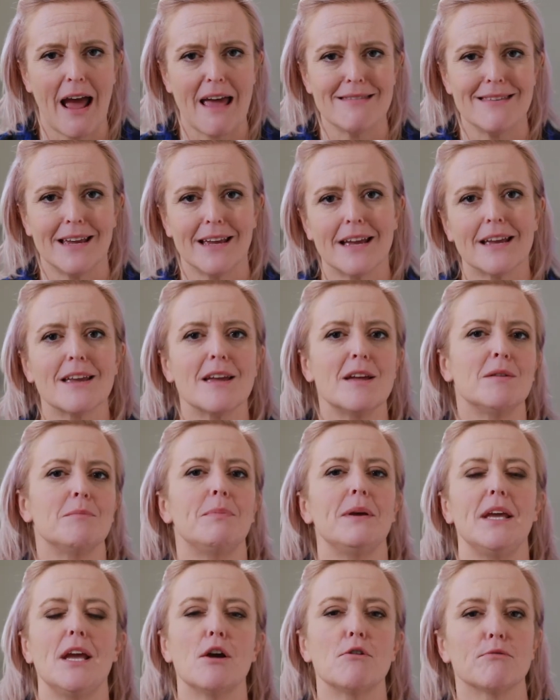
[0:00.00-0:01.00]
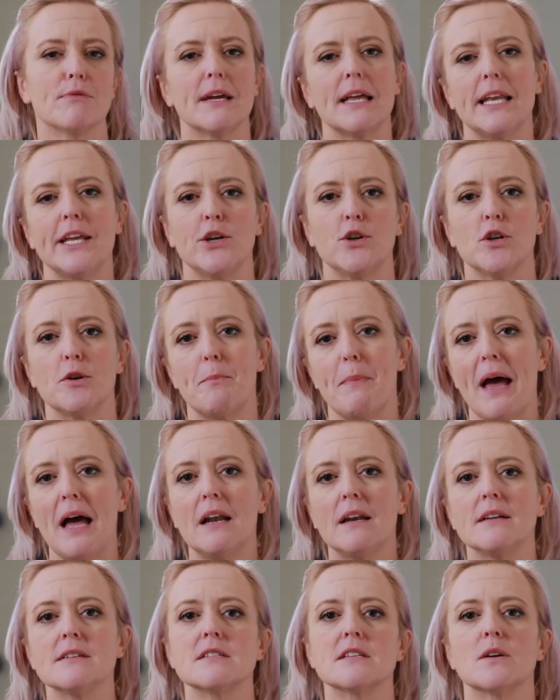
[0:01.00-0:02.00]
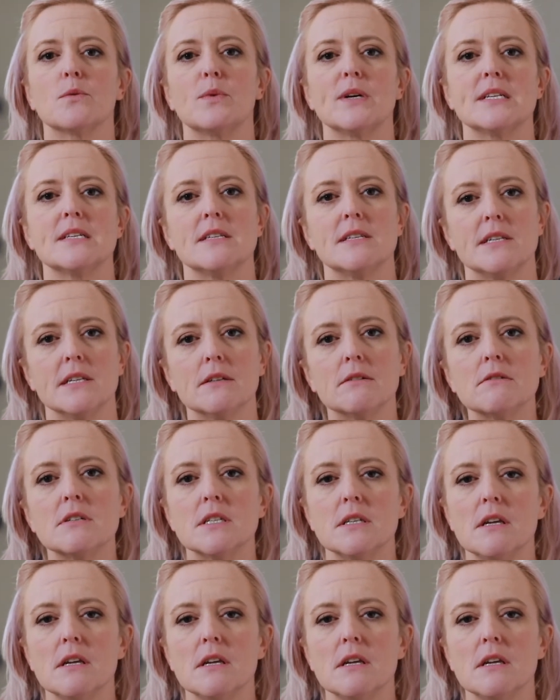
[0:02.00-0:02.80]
I think it can be a really good balance that we're still